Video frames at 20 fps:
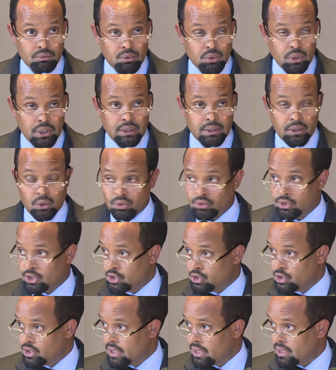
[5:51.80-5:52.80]
together on the
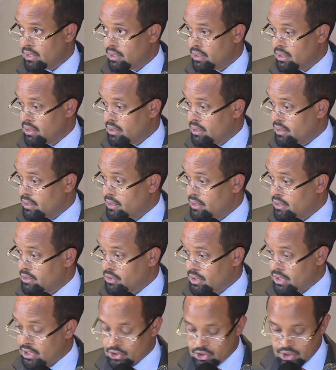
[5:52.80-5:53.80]
regional and
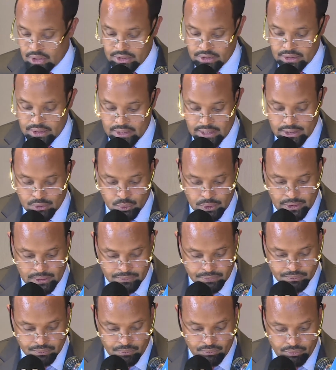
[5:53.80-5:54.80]
international agenda as well.
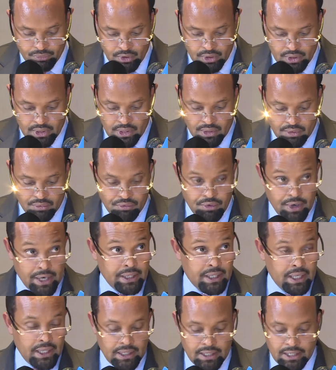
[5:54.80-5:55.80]

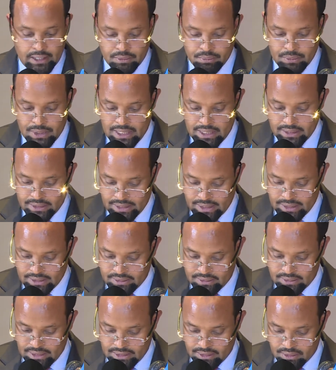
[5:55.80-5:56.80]
Finally, let me reiterate
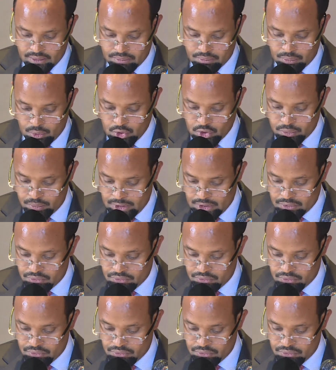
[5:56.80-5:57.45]
that prospect